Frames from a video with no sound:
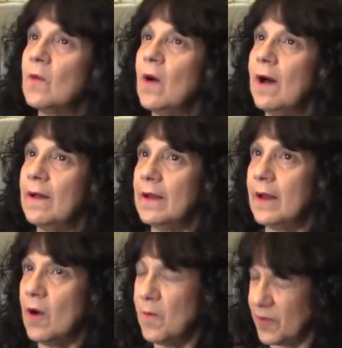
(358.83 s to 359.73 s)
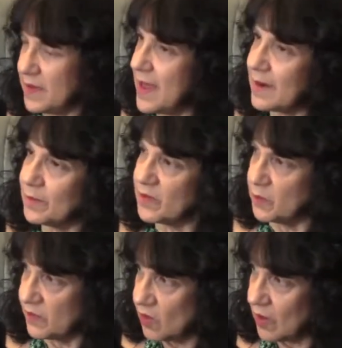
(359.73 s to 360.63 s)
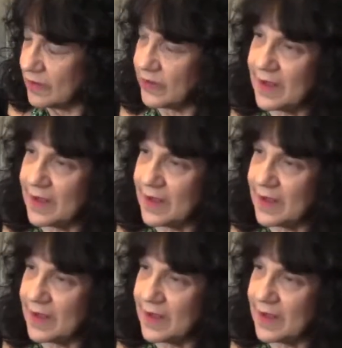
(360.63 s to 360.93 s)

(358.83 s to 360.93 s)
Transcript: Well, Hope for the Animals was large